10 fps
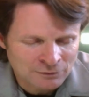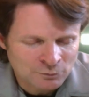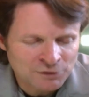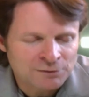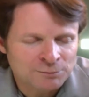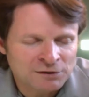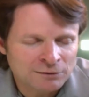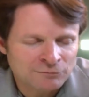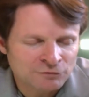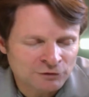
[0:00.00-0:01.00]
we can be
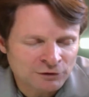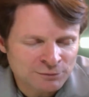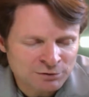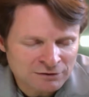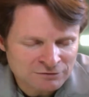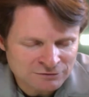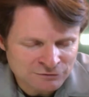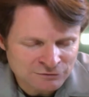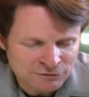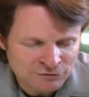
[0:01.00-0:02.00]
fully
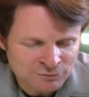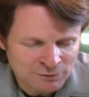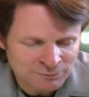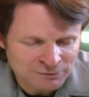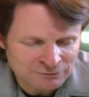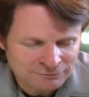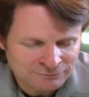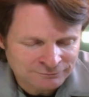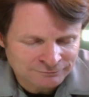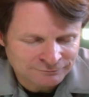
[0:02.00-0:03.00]
present to this moment,
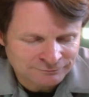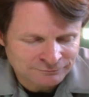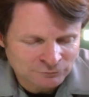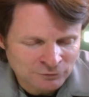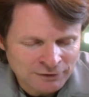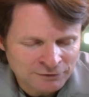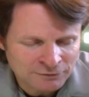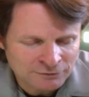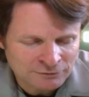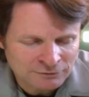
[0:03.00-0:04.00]
right
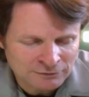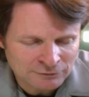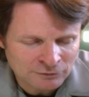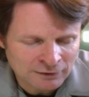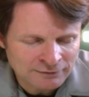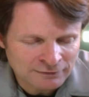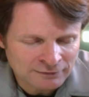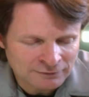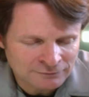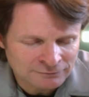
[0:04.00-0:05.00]
here and right
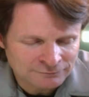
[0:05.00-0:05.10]
now.